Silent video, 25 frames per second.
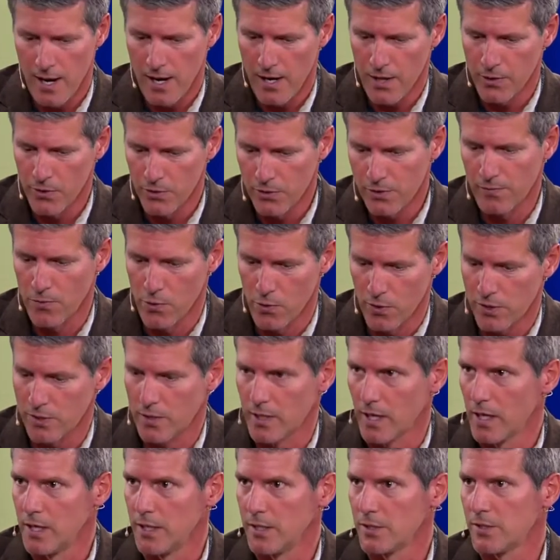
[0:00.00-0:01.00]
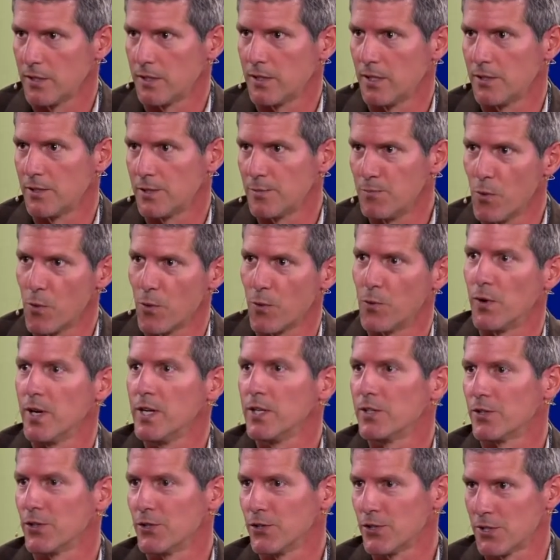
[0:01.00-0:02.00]
Those four studies, it's more
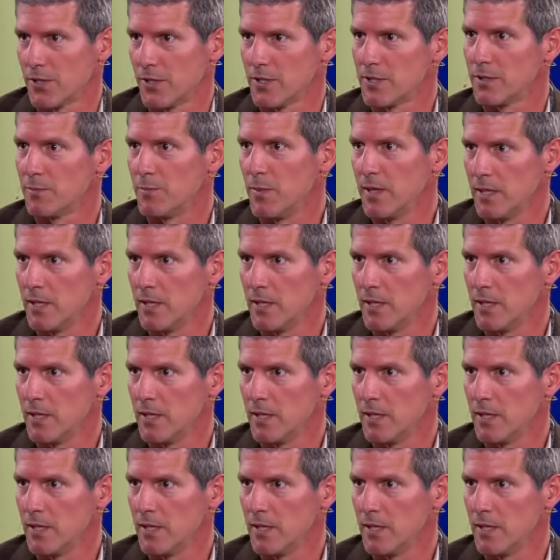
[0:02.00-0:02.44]
research than,